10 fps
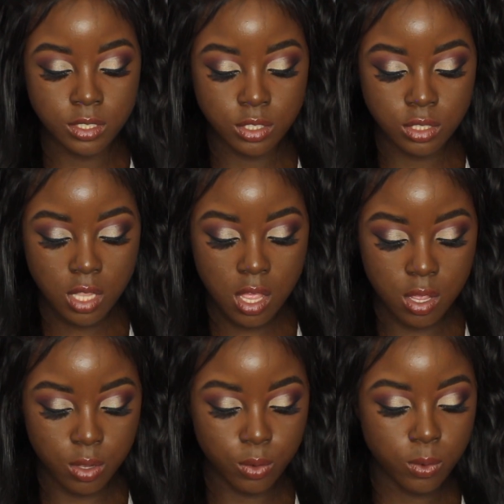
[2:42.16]

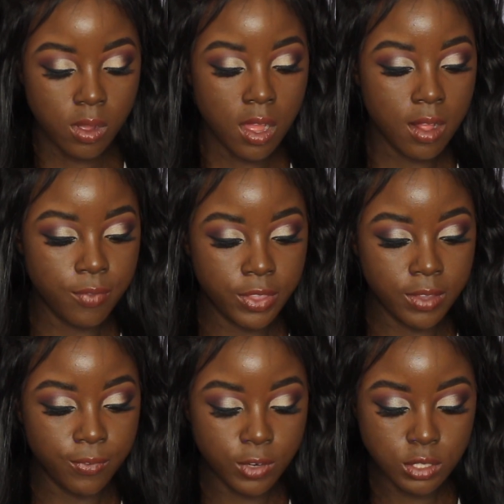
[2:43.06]
So
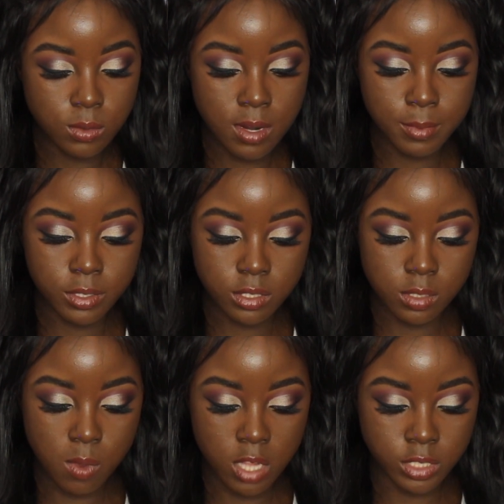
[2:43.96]
the first one I'm going to
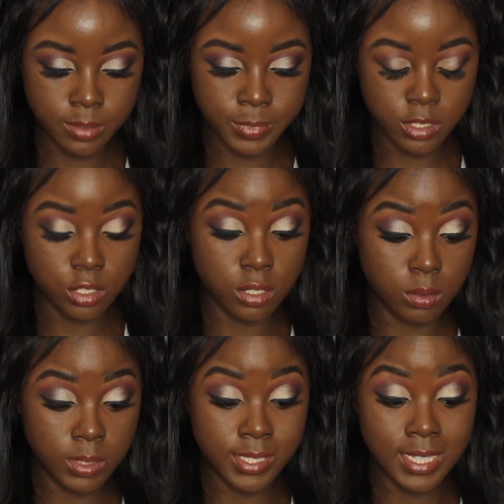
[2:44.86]
swatch is
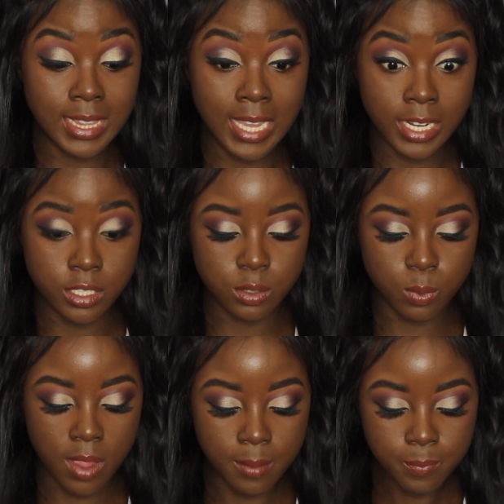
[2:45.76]
the lightest
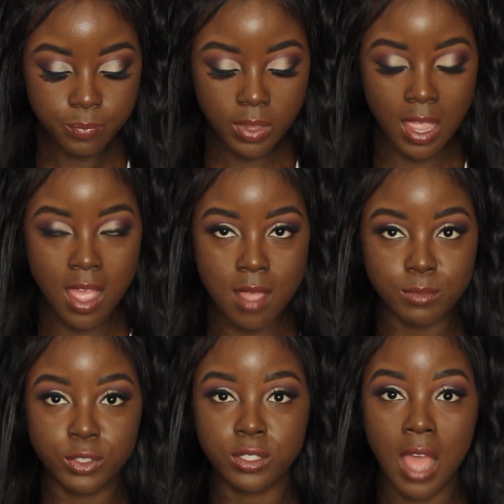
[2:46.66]
one.
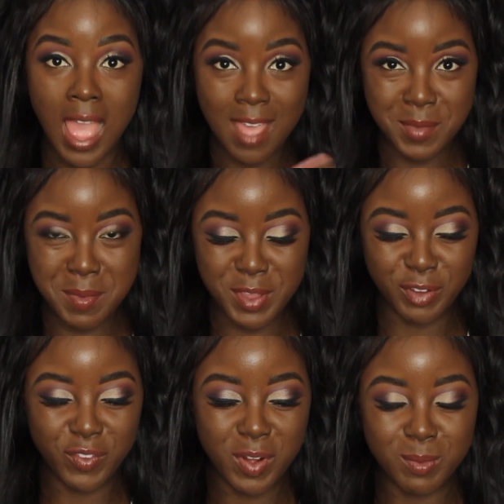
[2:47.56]
I have my
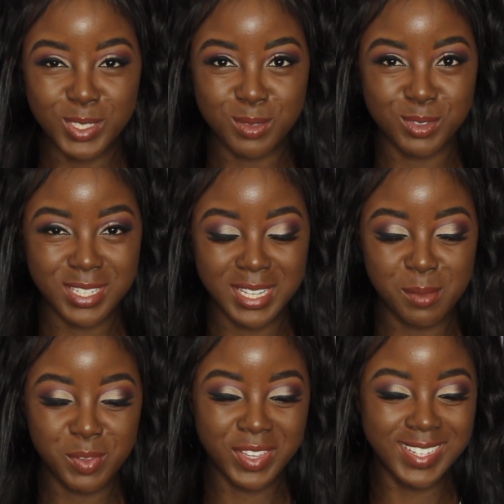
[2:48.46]
mirror in front of me, so I'm just going
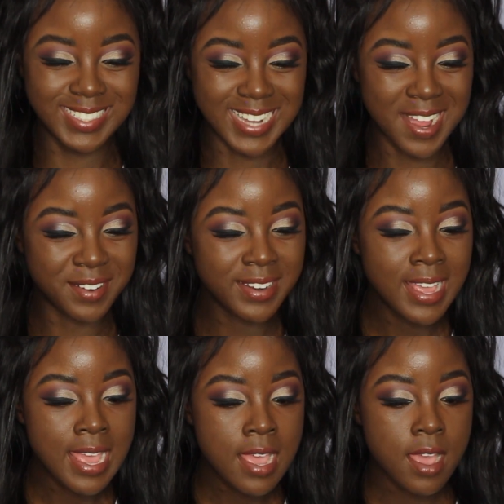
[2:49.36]
to keep looking down.
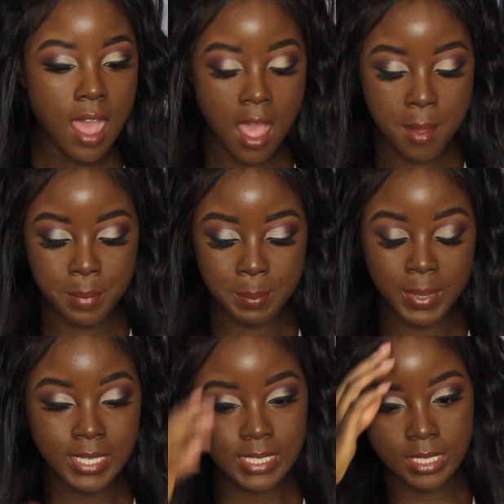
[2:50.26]
But
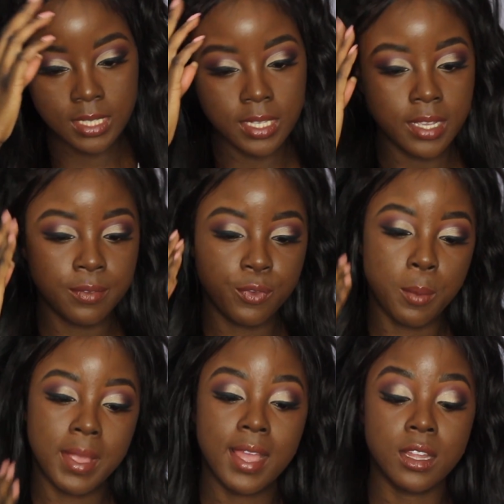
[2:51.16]
basically
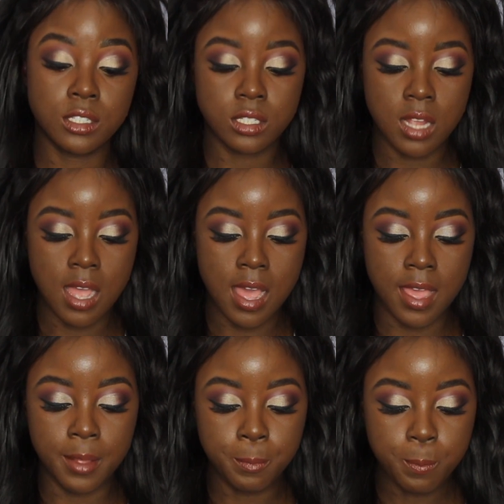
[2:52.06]
for my under
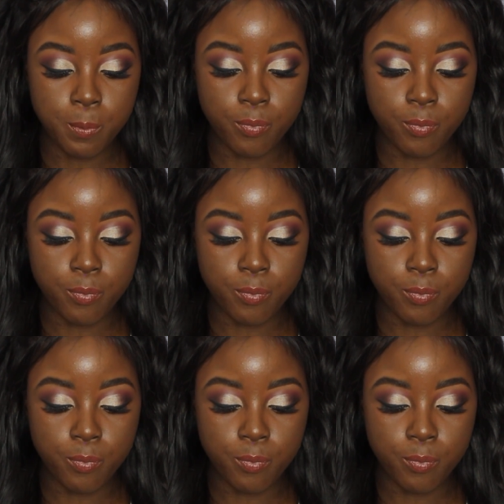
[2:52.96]
eye,